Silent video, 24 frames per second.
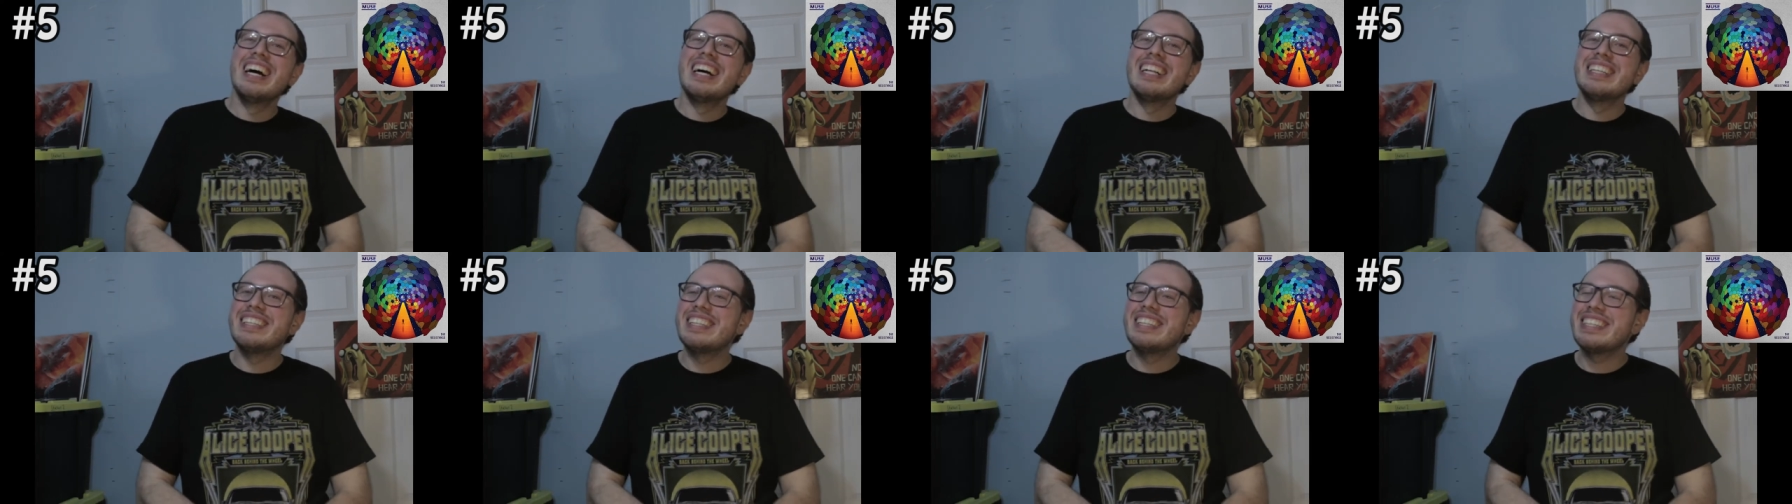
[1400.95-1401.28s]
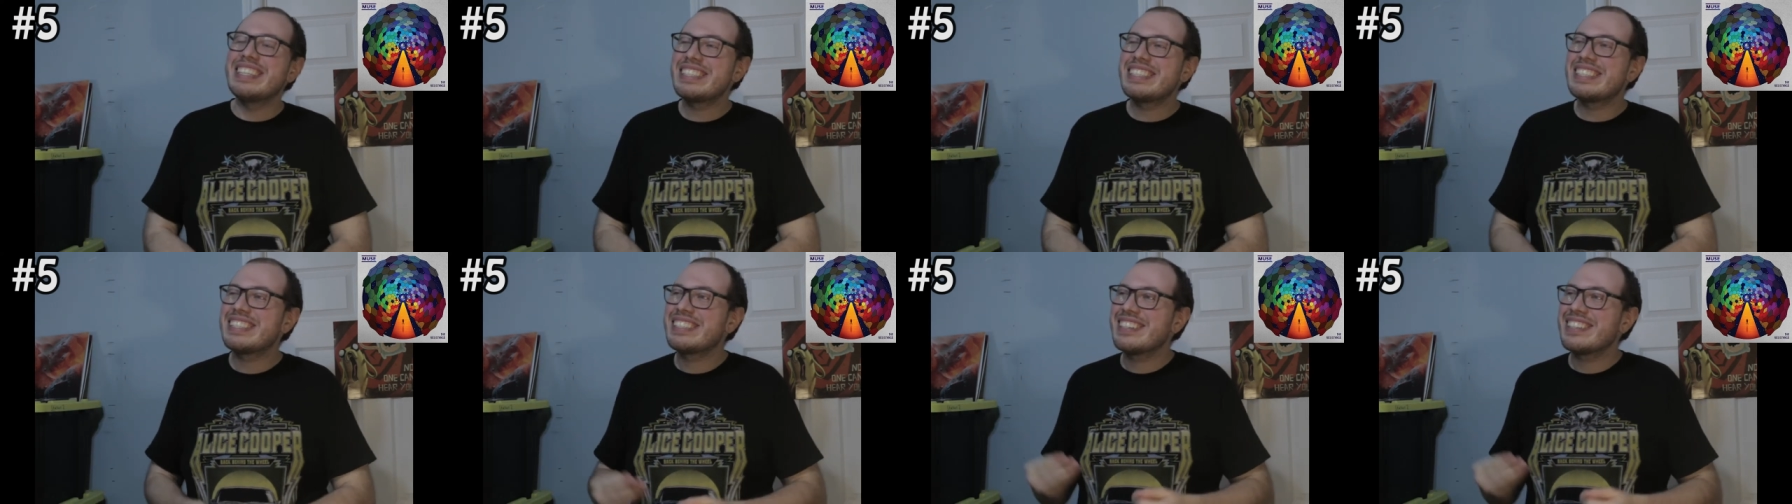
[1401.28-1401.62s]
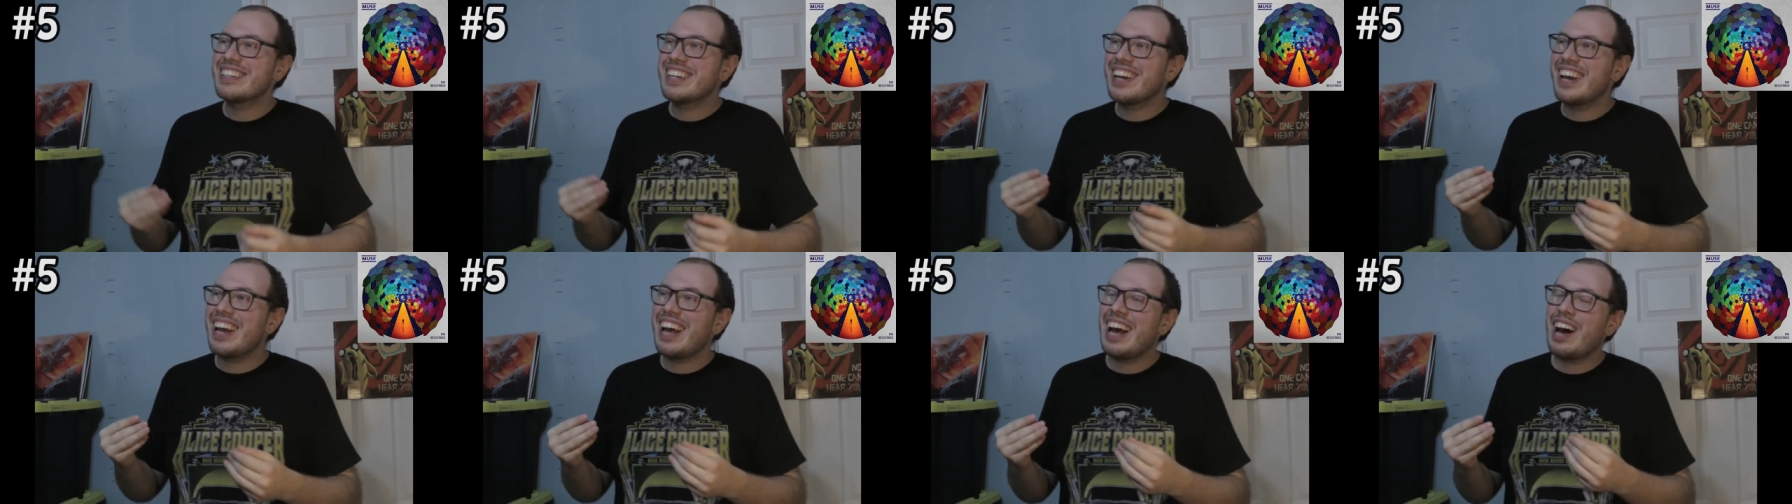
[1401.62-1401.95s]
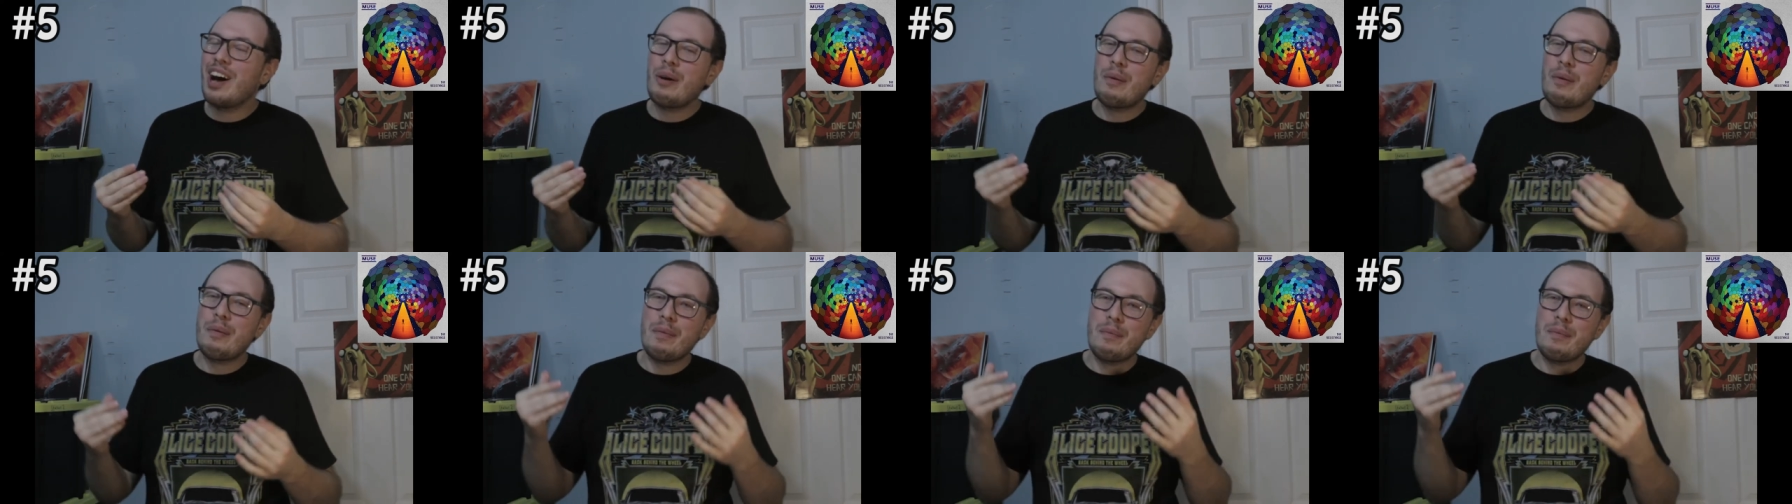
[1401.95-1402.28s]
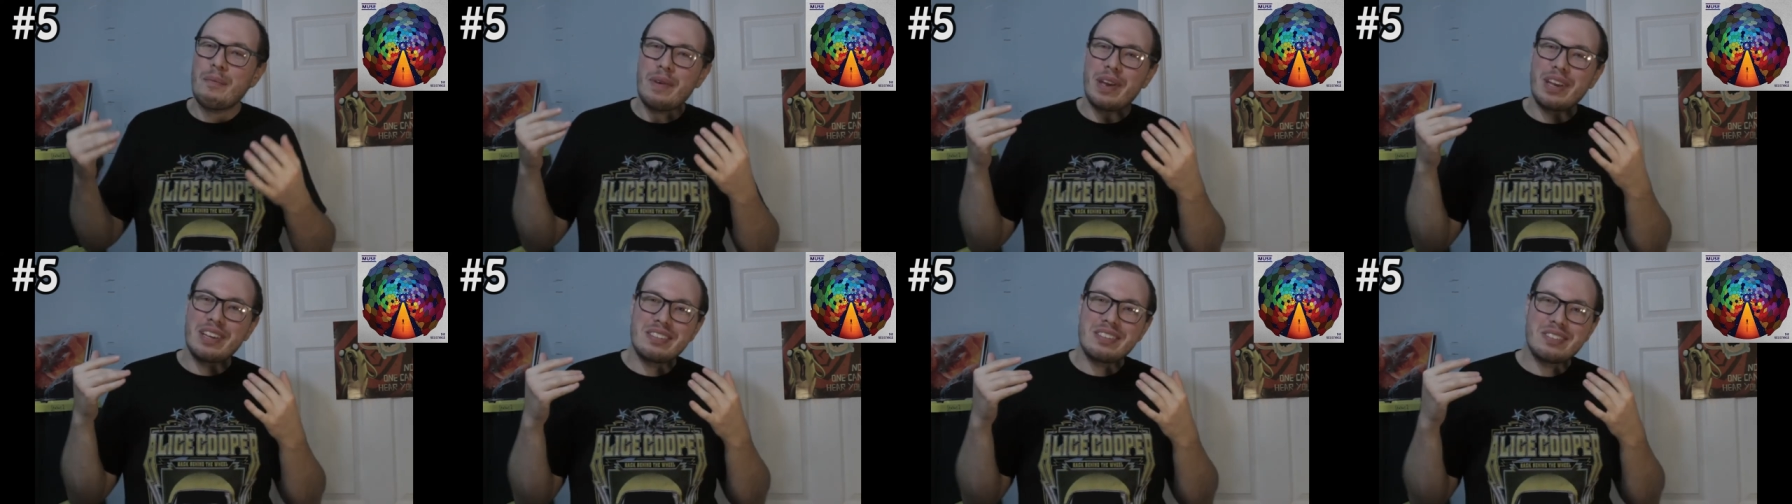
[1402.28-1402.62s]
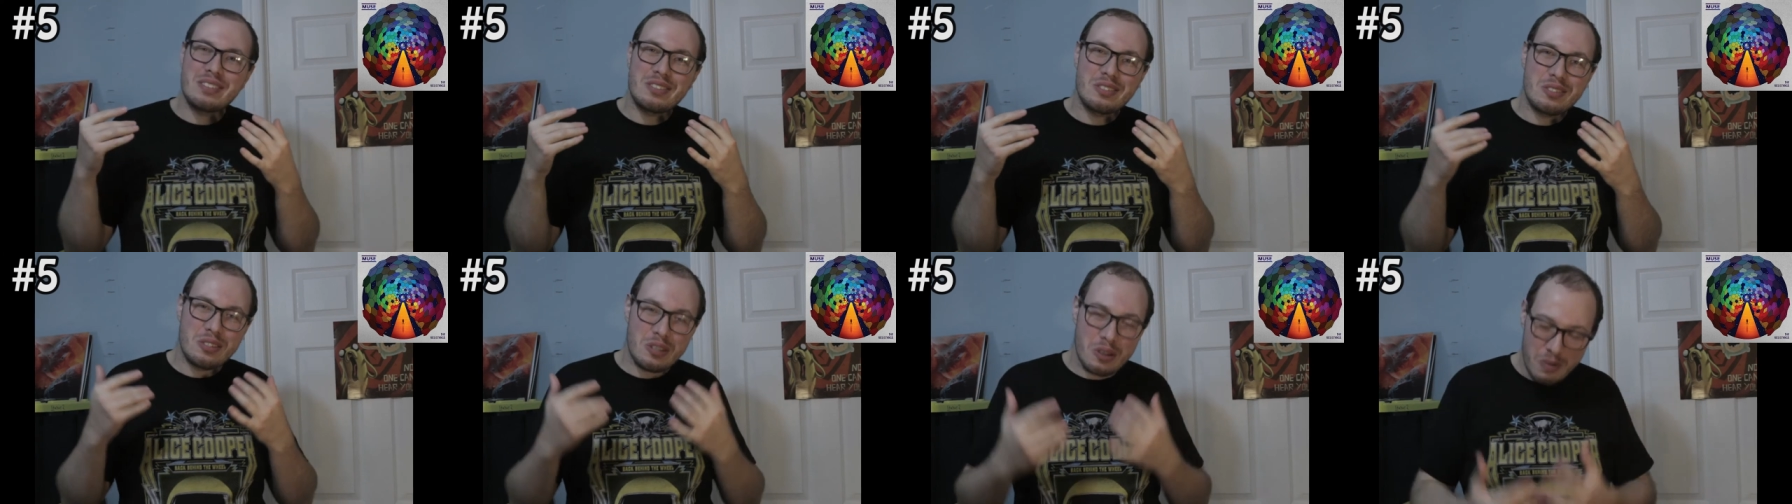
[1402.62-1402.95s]
this uh, album is
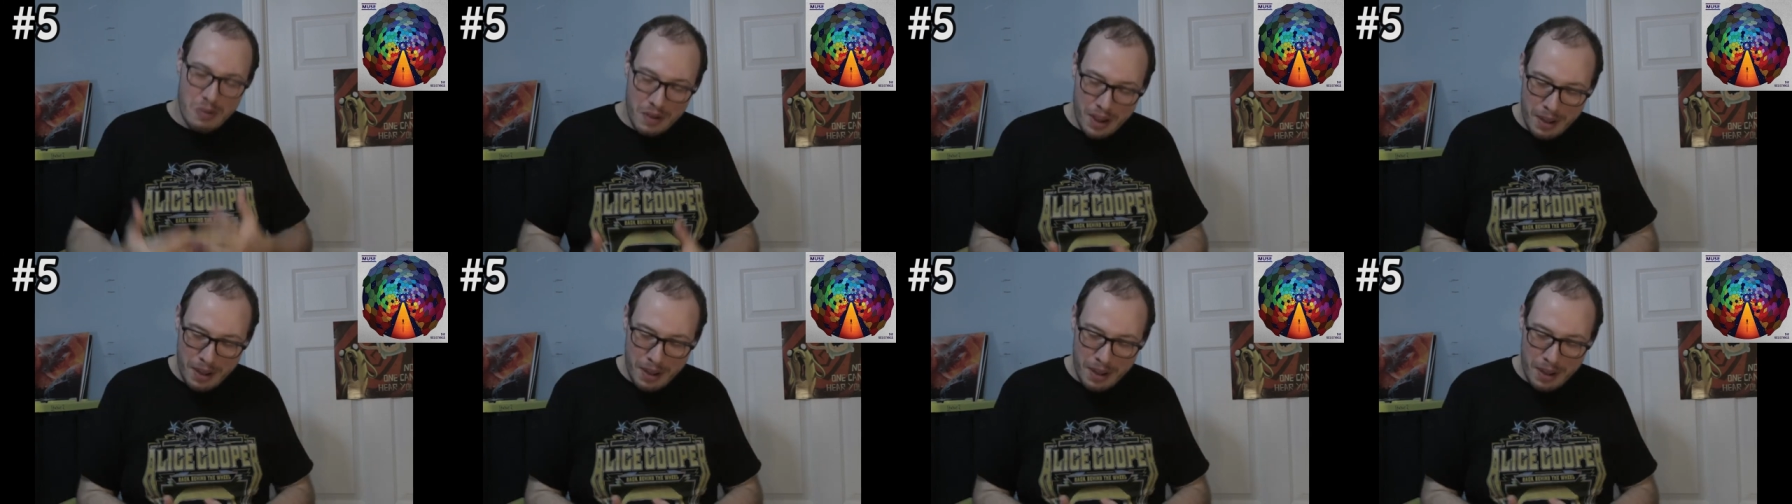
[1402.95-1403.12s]
so